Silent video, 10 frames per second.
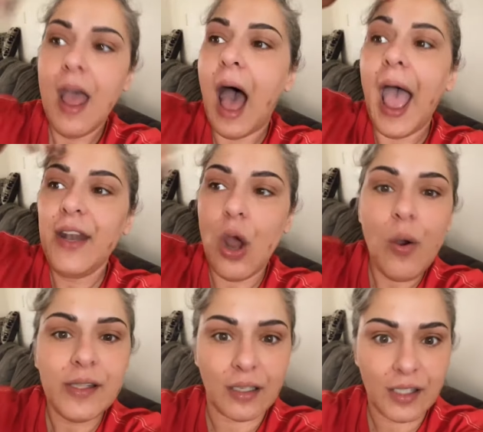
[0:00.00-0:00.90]
I know
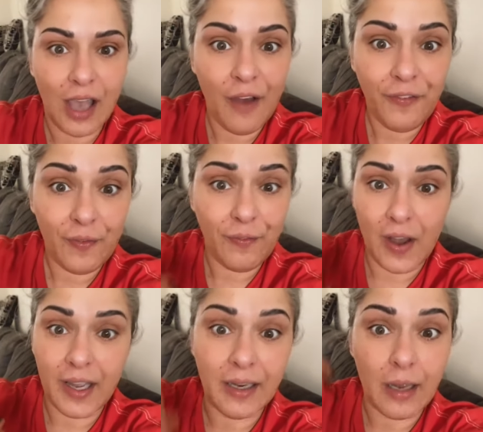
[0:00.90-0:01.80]
it's a tough
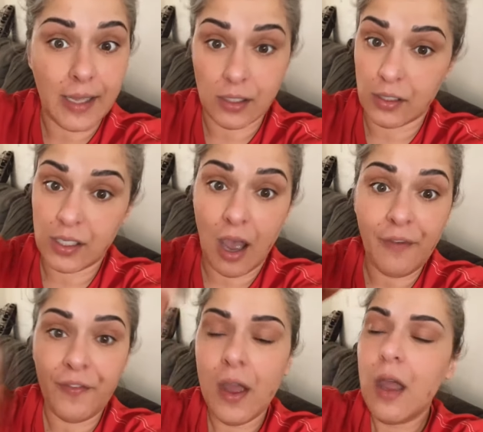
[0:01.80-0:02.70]
it's a tough